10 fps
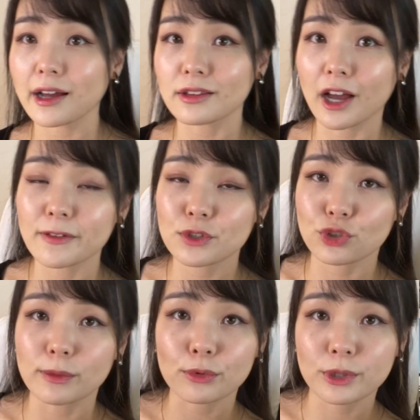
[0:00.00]
live
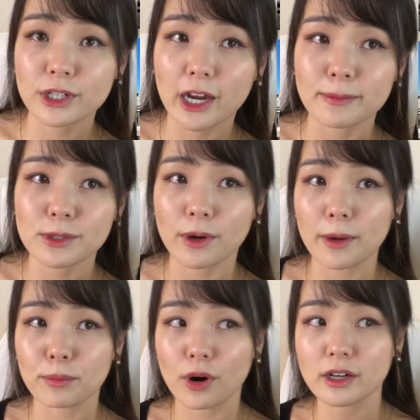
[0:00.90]
streamed 3 times, so I
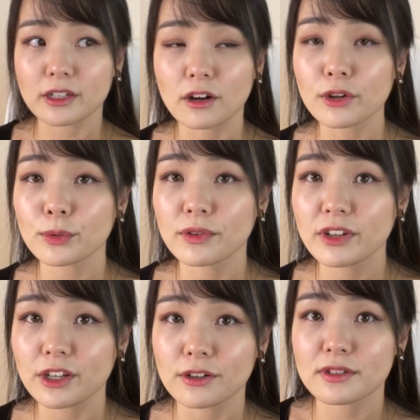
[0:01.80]
brought in all 3
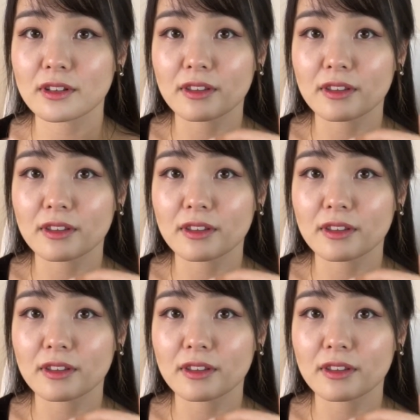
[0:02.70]
videos.